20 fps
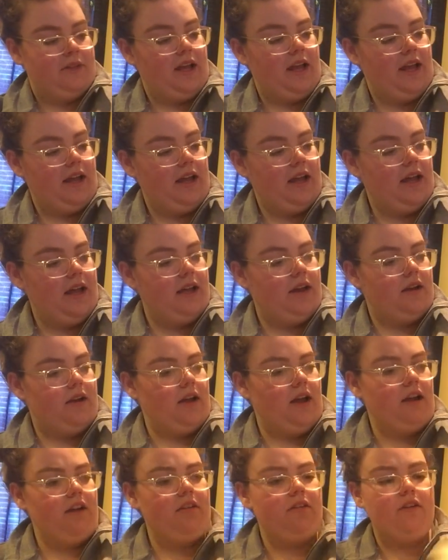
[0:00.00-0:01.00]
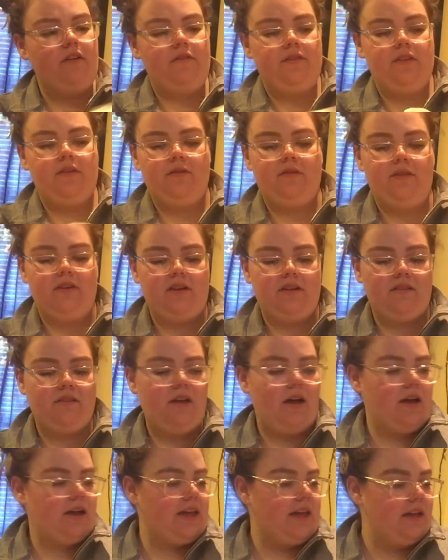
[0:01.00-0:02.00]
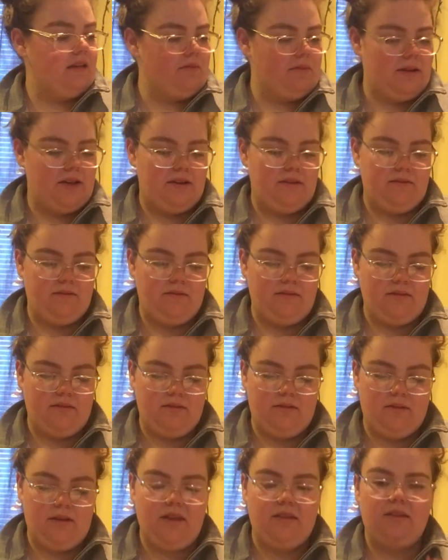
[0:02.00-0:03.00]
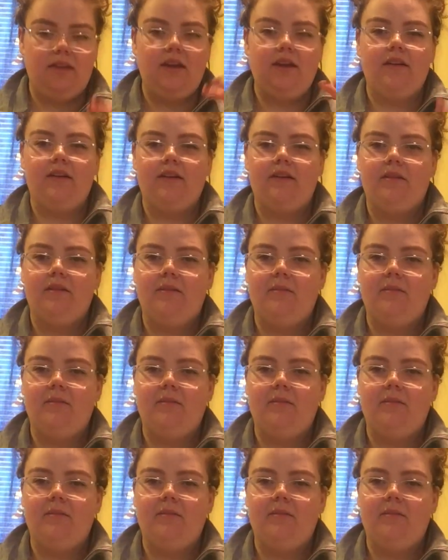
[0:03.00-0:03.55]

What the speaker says: I don't know if this was in a stocking, but it's here.